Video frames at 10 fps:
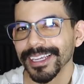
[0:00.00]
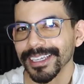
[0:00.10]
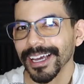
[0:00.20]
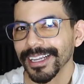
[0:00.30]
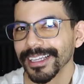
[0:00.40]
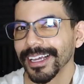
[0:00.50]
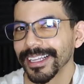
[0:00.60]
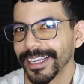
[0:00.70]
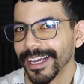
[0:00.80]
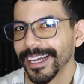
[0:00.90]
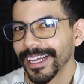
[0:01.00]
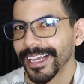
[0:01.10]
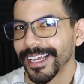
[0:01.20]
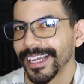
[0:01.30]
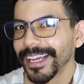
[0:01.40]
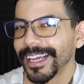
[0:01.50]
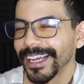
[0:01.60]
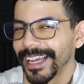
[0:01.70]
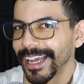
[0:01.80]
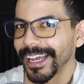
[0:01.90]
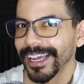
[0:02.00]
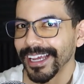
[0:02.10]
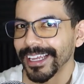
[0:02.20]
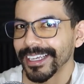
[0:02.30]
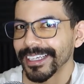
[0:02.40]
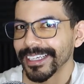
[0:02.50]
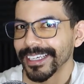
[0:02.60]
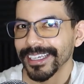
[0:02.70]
da da da da, and